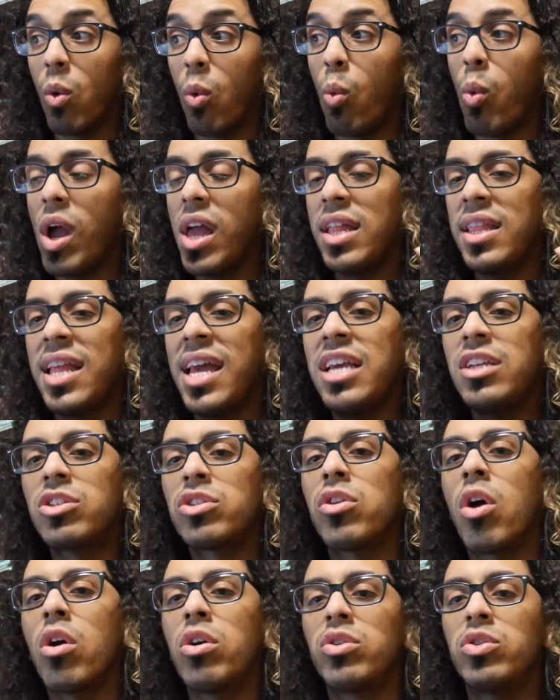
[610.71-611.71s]
when they
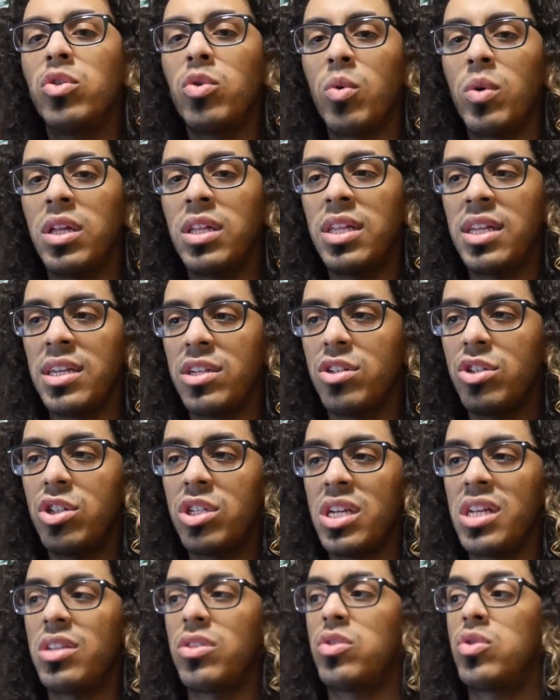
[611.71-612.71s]
start doing this
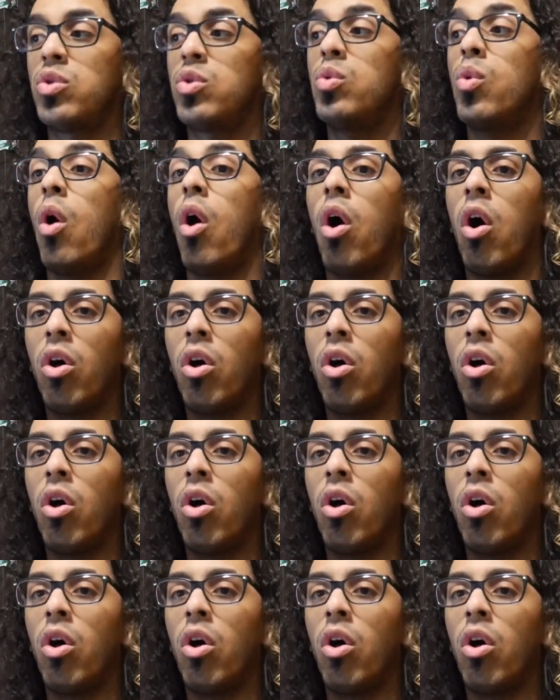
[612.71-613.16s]
shit to